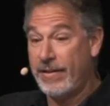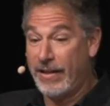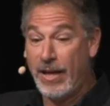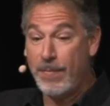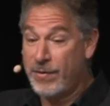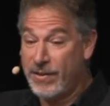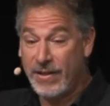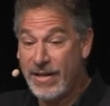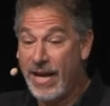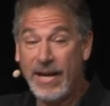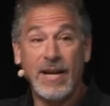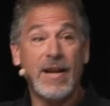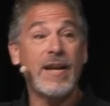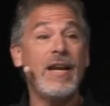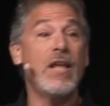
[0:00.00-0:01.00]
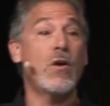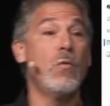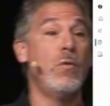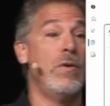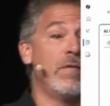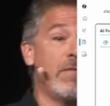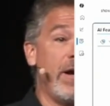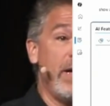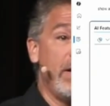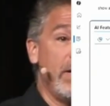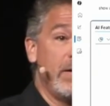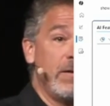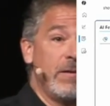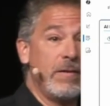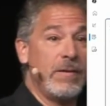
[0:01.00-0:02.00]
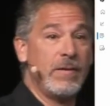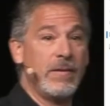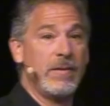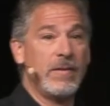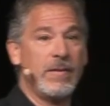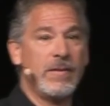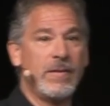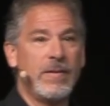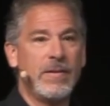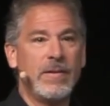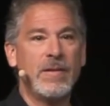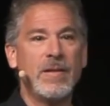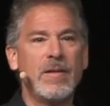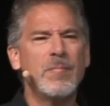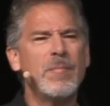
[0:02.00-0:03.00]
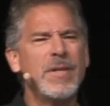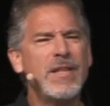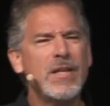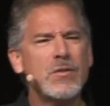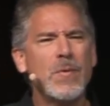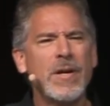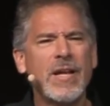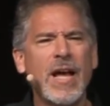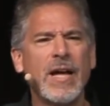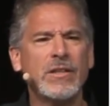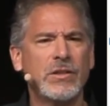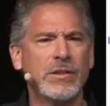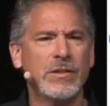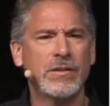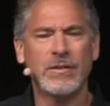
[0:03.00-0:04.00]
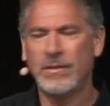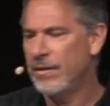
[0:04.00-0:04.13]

It keeps getting really cool, right? But there's one catch.